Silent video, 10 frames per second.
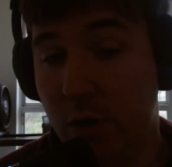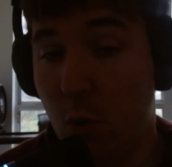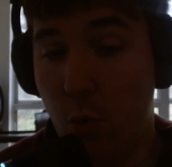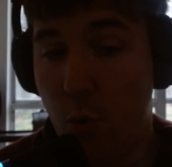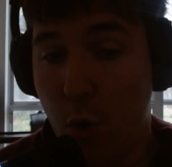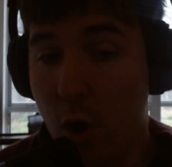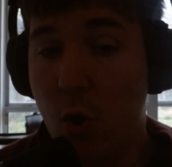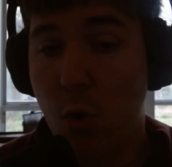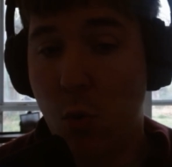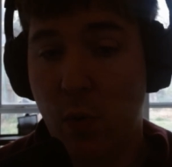We don't
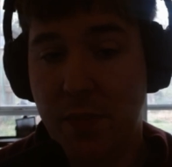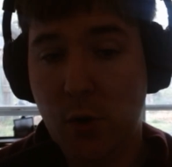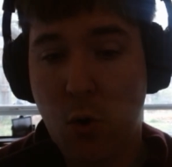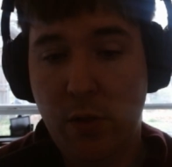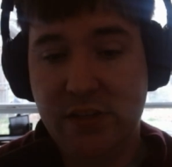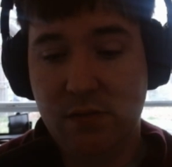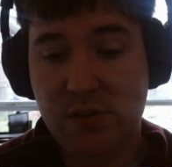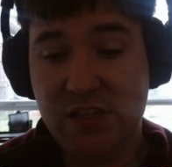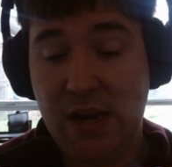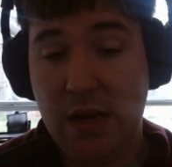know what the goal is of
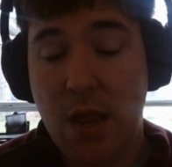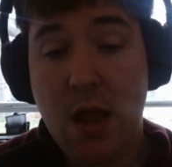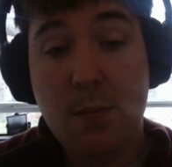Lysine,